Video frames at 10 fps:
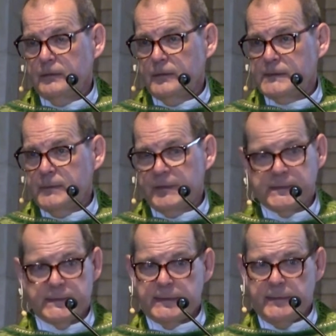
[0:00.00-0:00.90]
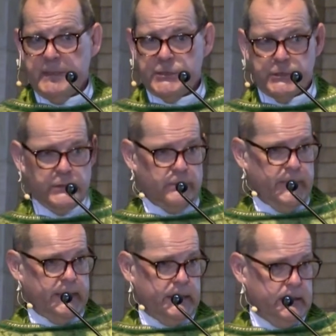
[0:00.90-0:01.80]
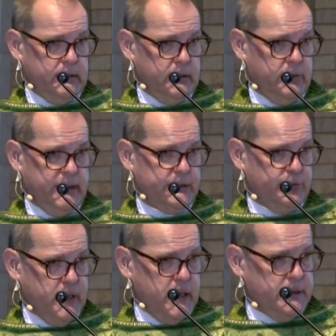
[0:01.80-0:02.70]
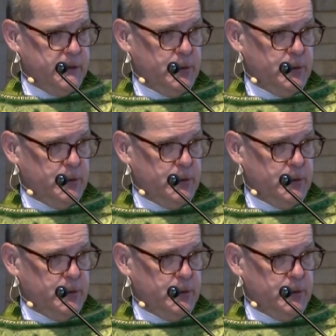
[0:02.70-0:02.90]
You see, because as I mentioned already, the grace of God is